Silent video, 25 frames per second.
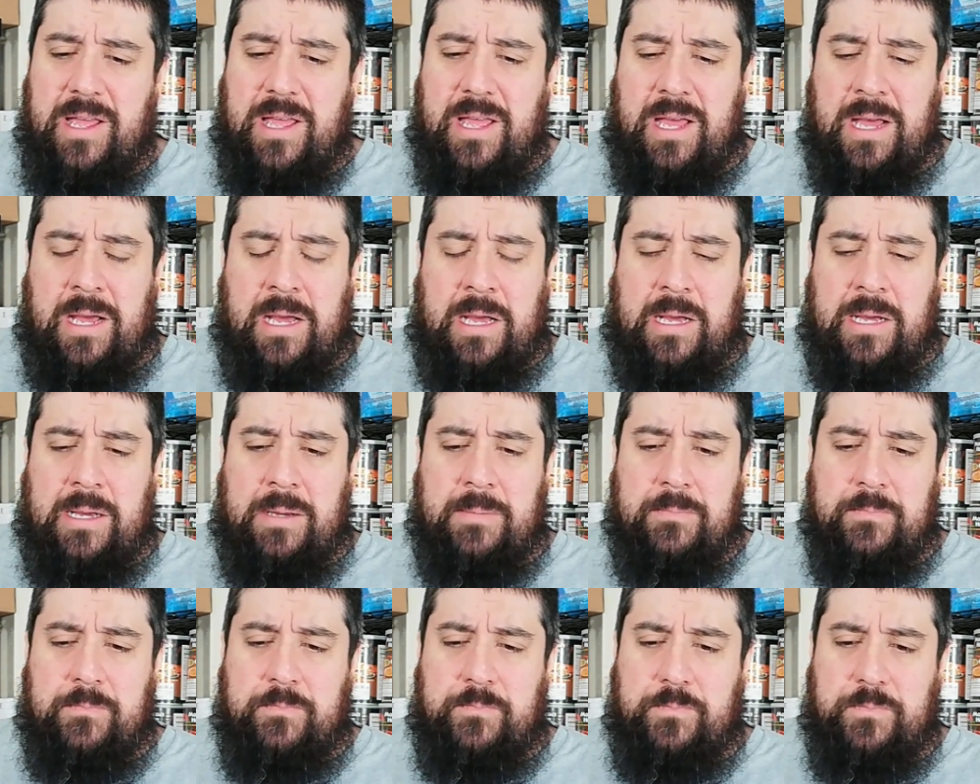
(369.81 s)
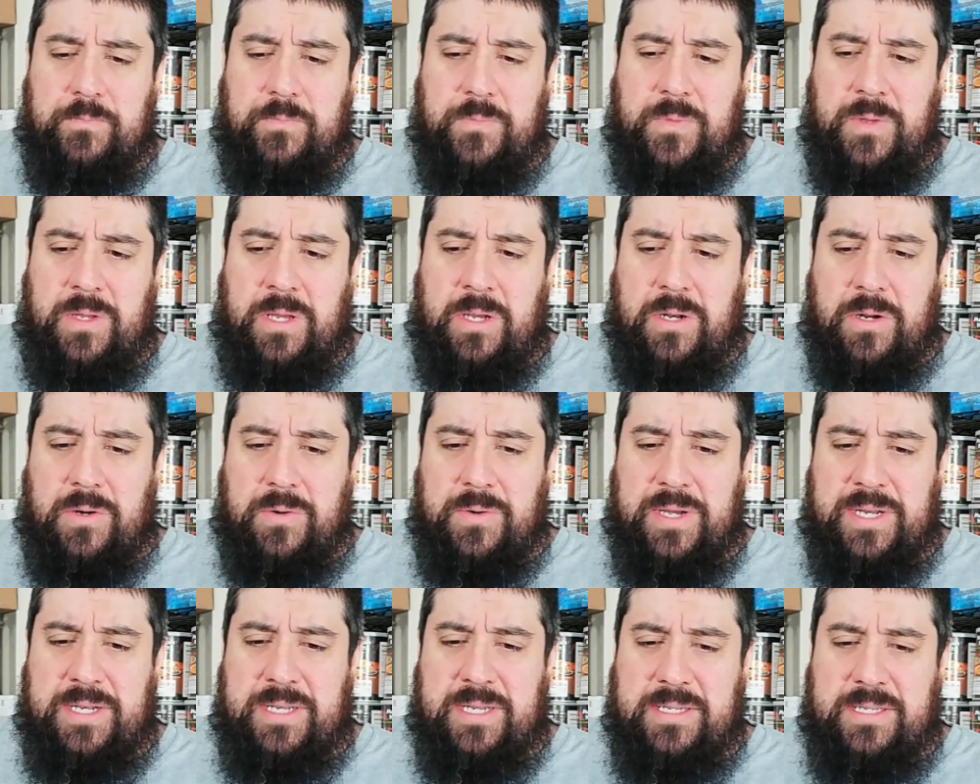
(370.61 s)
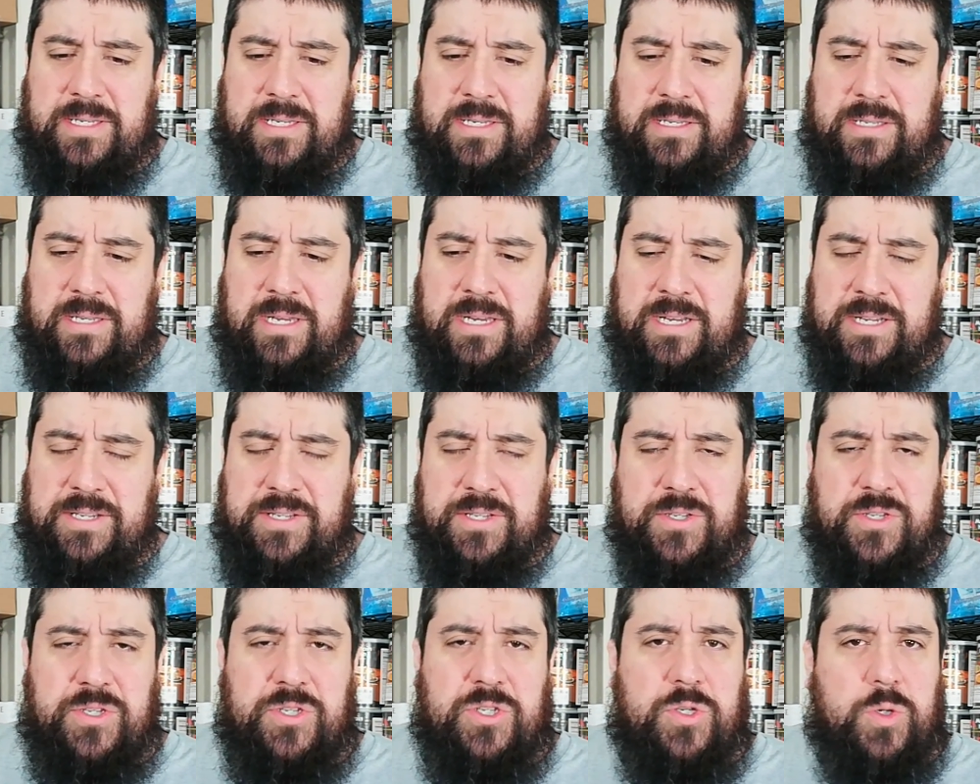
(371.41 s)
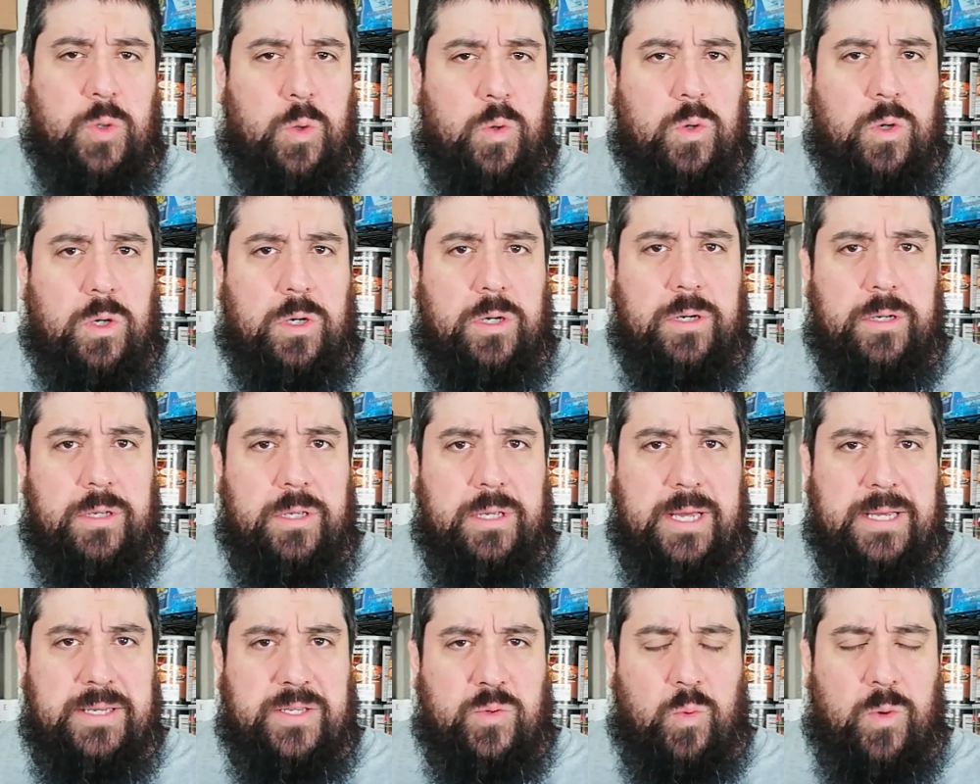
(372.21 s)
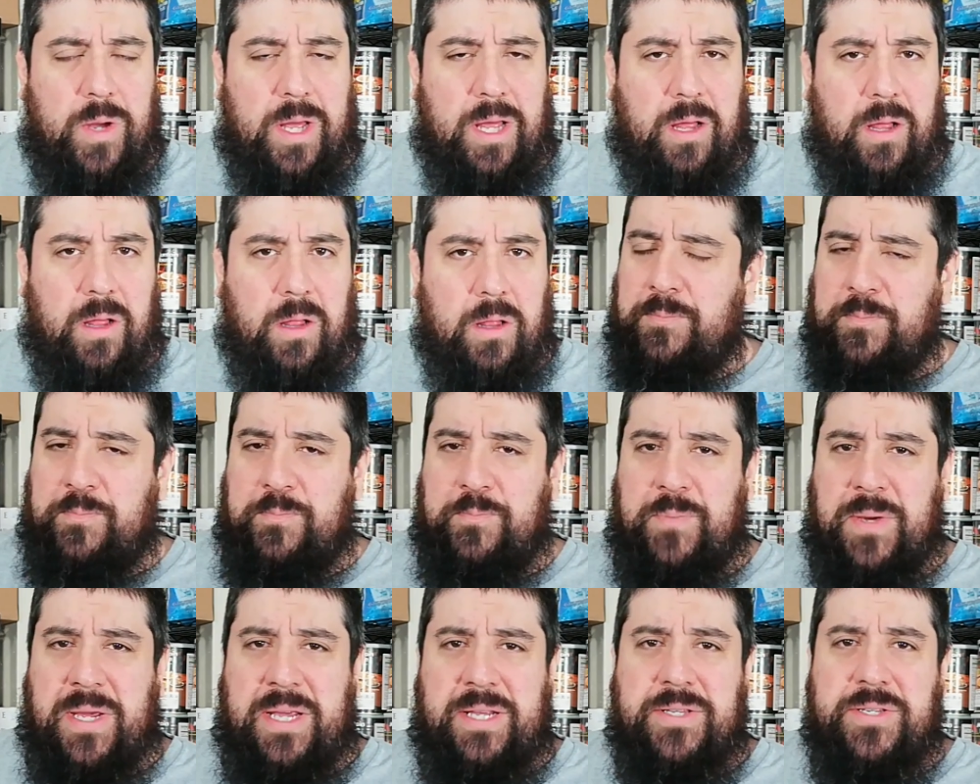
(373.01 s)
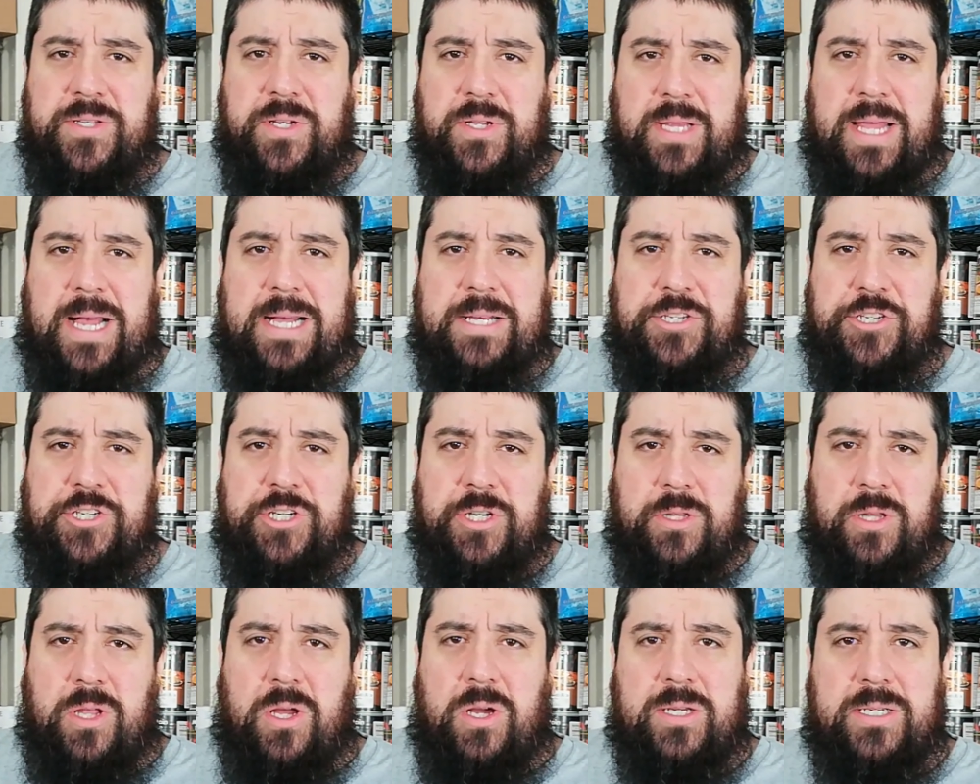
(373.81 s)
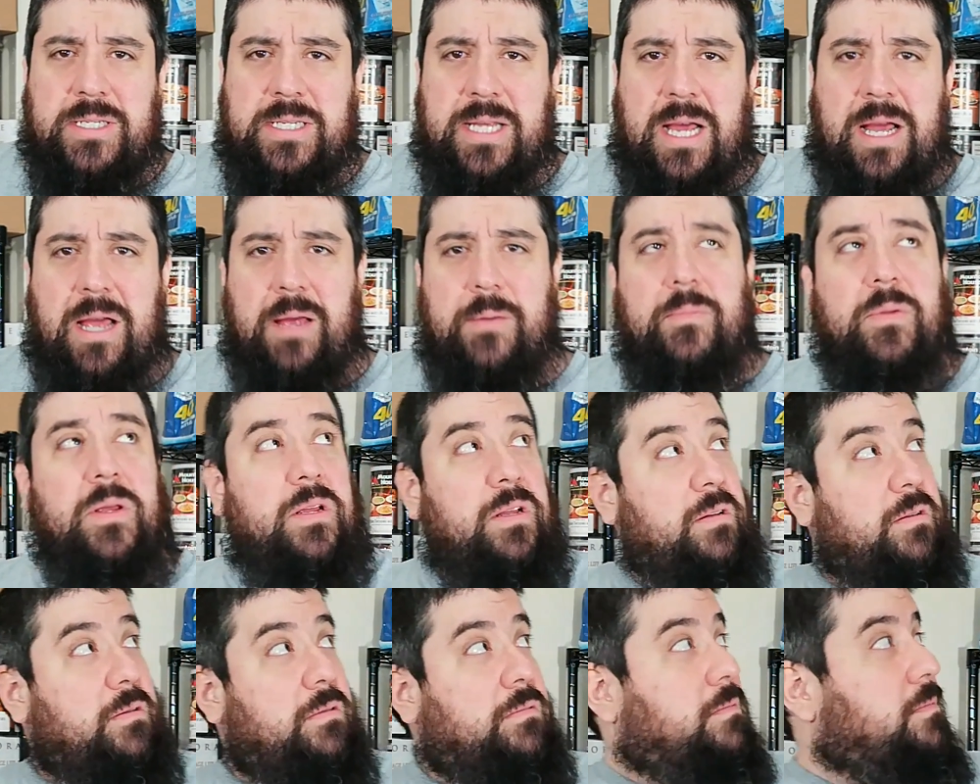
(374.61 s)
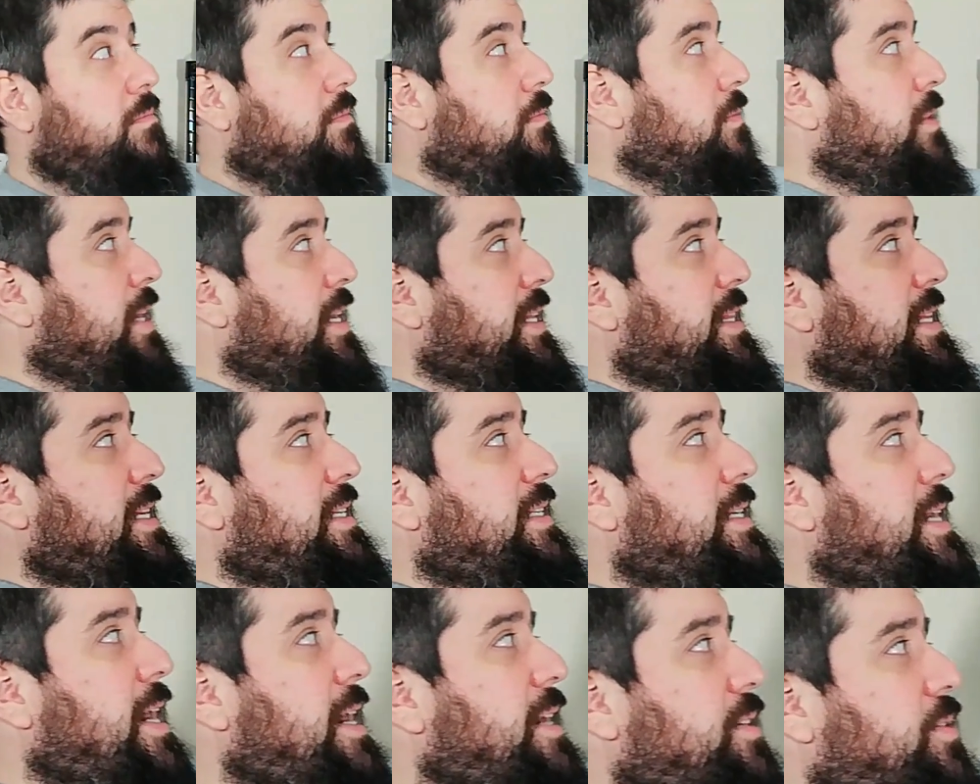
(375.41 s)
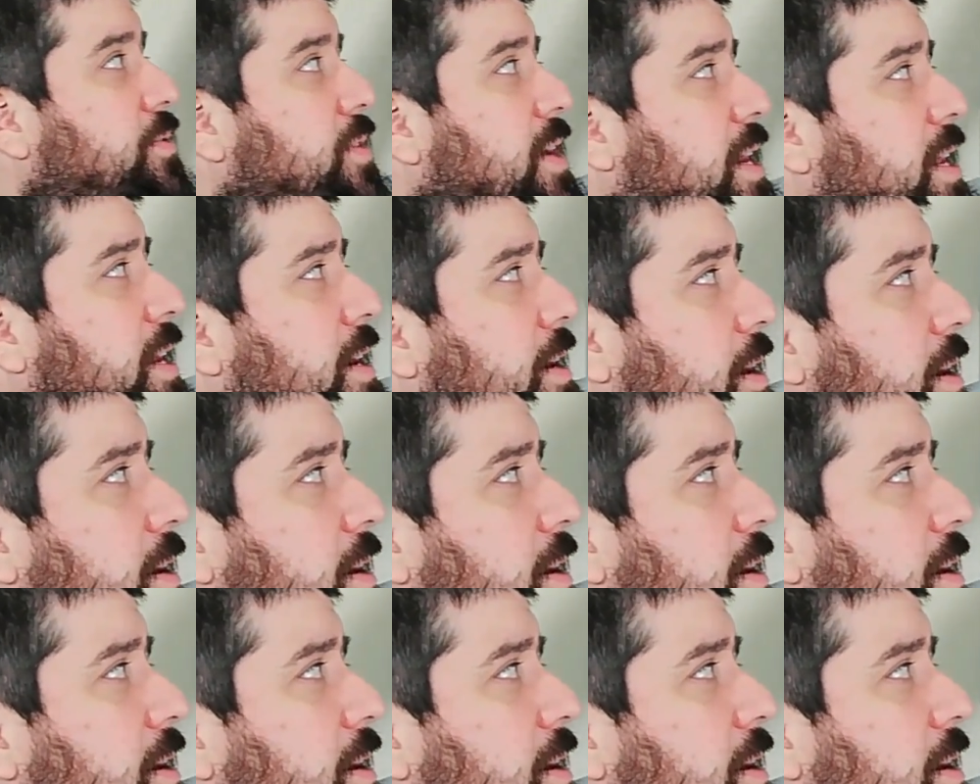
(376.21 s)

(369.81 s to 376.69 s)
You know, it doesn't store as well. Beans will last you a long time. Like these guys right here,